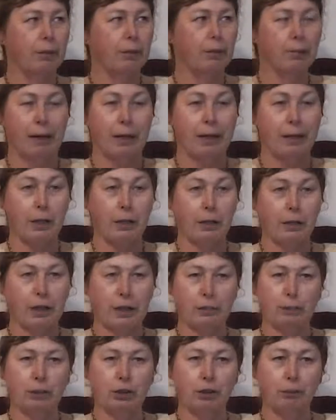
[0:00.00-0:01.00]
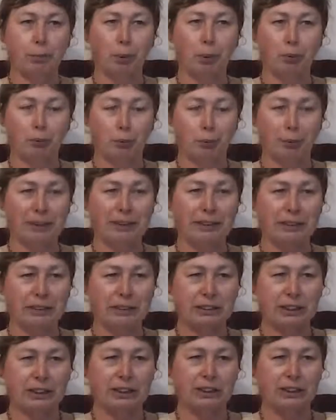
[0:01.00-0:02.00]
radio clubs have put repeater
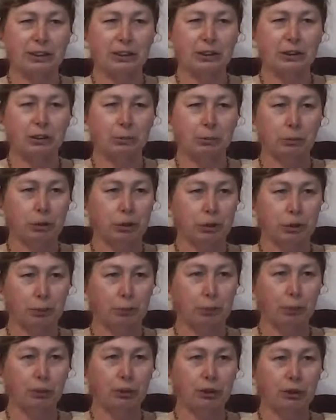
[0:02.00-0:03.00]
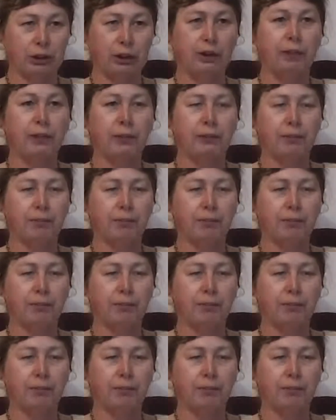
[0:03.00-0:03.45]
stations, which is a booster,